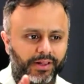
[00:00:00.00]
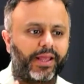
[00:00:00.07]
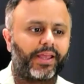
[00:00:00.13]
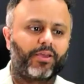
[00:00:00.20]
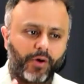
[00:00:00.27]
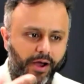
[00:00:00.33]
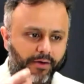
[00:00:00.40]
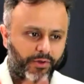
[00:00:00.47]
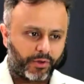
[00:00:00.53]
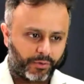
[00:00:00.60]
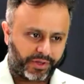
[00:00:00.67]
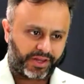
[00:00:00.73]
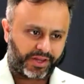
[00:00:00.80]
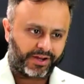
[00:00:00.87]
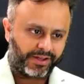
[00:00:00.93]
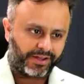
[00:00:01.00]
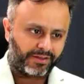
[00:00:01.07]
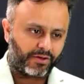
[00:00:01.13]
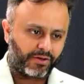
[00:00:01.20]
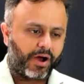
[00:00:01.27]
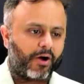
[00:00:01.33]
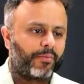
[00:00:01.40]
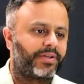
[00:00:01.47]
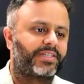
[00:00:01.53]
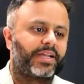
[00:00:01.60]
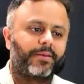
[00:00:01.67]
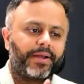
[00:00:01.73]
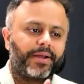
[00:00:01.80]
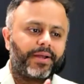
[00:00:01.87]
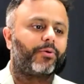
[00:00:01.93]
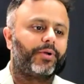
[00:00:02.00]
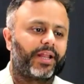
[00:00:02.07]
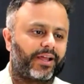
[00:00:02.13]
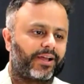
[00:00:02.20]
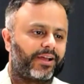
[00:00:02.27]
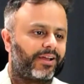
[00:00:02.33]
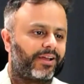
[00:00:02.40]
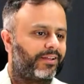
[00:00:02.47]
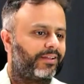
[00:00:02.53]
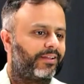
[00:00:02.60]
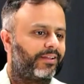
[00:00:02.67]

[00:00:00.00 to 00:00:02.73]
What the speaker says: Like you have used. So how much time did you take?